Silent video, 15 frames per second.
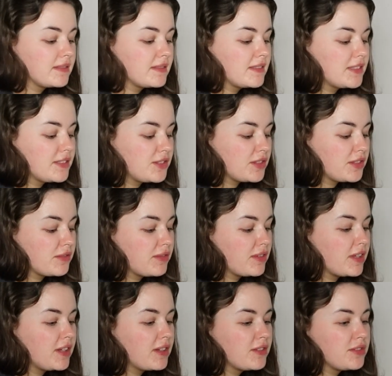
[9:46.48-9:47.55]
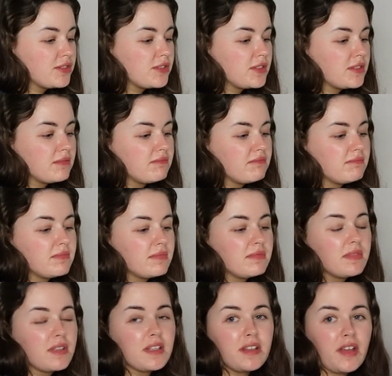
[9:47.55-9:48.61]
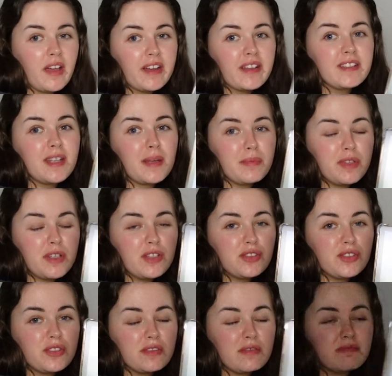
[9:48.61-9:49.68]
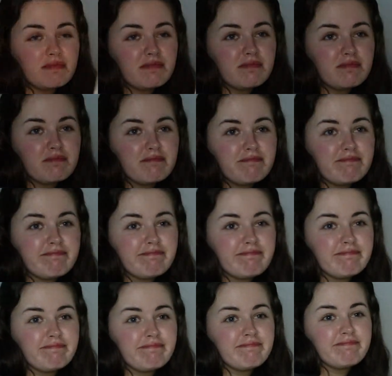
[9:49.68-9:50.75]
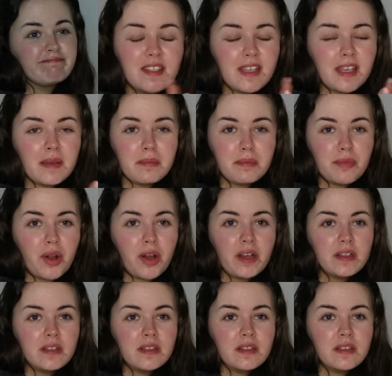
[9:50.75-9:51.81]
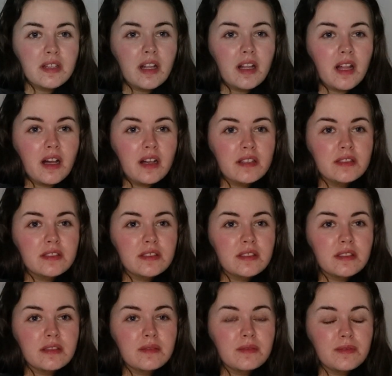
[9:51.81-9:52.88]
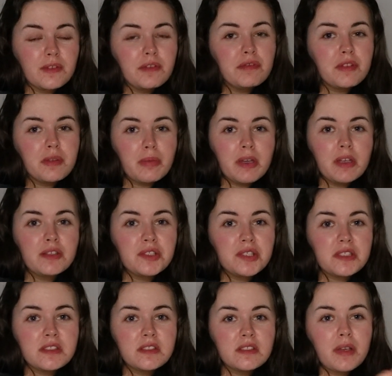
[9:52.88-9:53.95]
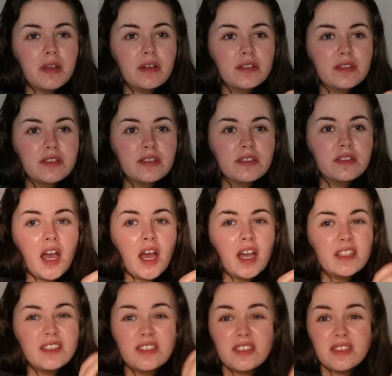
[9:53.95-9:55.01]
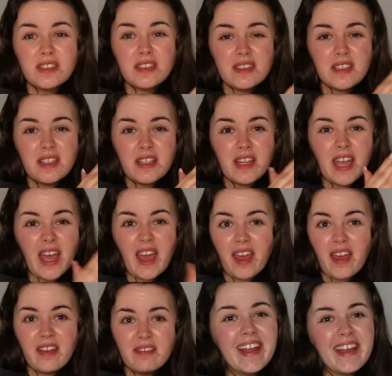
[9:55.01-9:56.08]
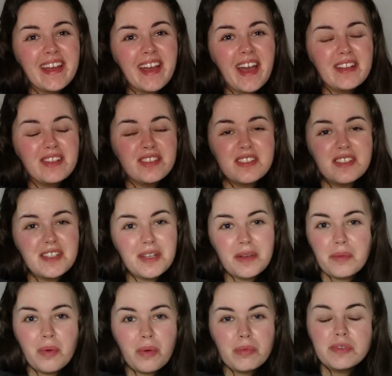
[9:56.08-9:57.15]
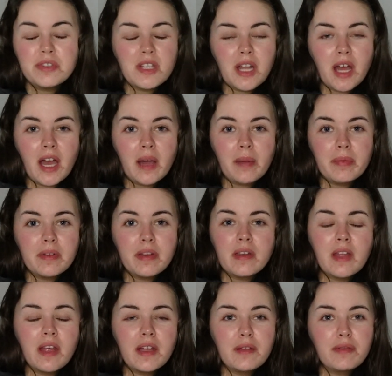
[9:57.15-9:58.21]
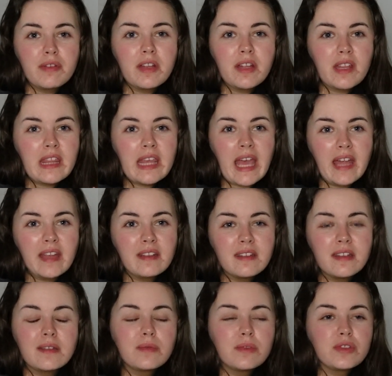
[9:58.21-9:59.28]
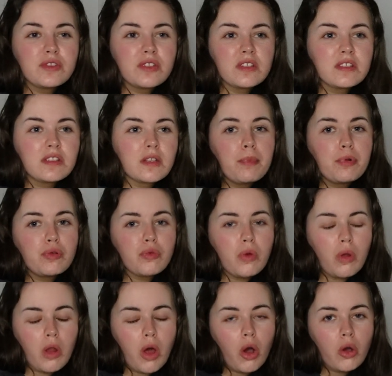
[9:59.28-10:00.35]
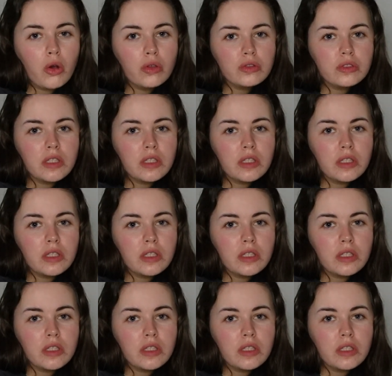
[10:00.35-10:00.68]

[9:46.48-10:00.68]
I just finished The Darkest Temptation. I like skim read the last 50 pages because I just didn't care. Like, I just knew what was going to happen, and I feel like the ending was just prolonged.